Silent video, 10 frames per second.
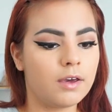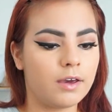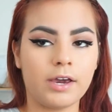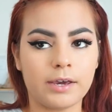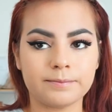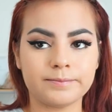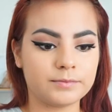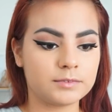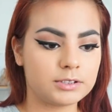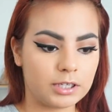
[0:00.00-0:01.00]
Okay,
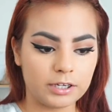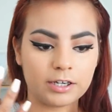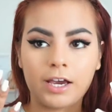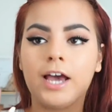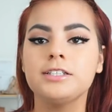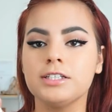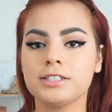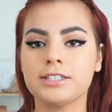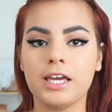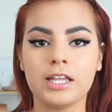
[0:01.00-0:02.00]
so as you can
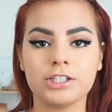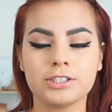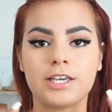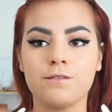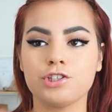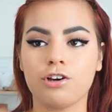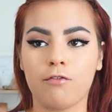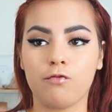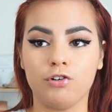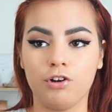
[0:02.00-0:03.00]
see, that just gives you a
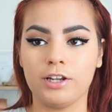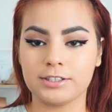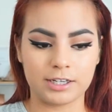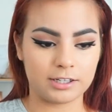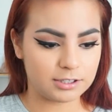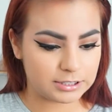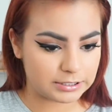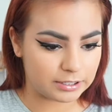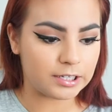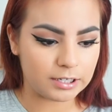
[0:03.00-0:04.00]
flawless,
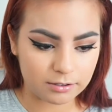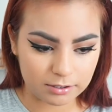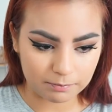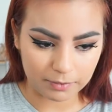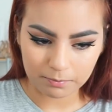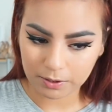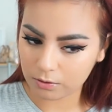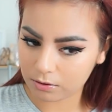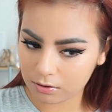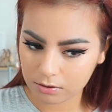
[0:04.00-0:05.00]
it literally made me look